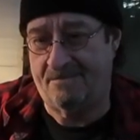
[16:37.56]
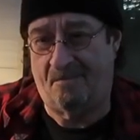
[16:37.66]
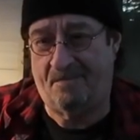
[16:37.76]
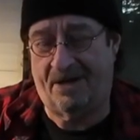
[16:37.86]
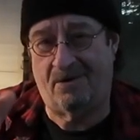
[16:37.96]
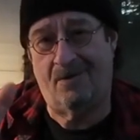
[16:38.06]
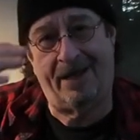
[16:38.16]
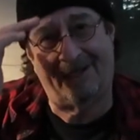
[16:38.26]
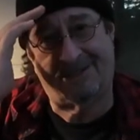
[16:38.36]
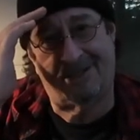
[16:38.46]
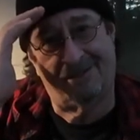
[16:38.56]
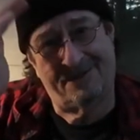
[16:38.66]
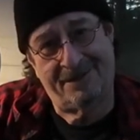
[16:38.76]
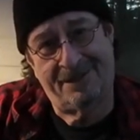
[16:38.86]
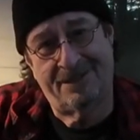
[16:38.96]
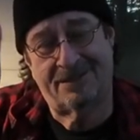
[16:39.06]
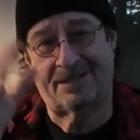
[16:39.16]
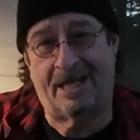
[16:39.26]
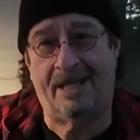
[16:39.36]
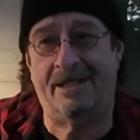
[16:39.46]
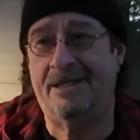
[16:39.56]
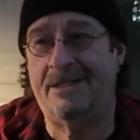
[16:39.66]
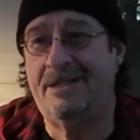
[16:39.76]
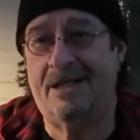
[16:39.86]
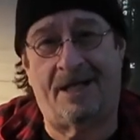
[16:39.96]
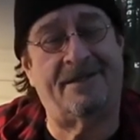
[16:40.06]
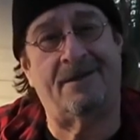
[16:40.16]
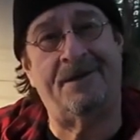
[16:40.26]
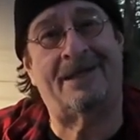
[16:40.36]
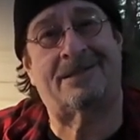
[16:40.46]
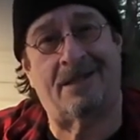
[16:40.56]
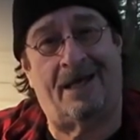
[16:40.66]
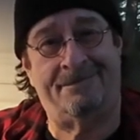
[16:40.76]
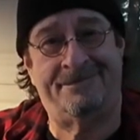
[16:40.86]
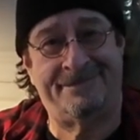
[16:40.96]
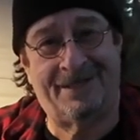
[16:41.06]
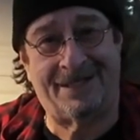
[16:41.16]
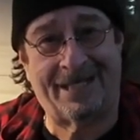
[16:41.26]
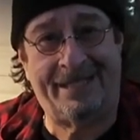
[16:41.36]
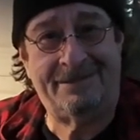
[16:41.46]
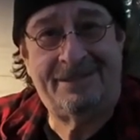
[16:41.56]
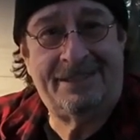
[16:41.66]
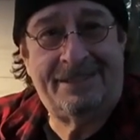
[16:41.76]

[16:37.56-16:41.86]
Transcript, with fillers: think of a better way to say until next time. Okay,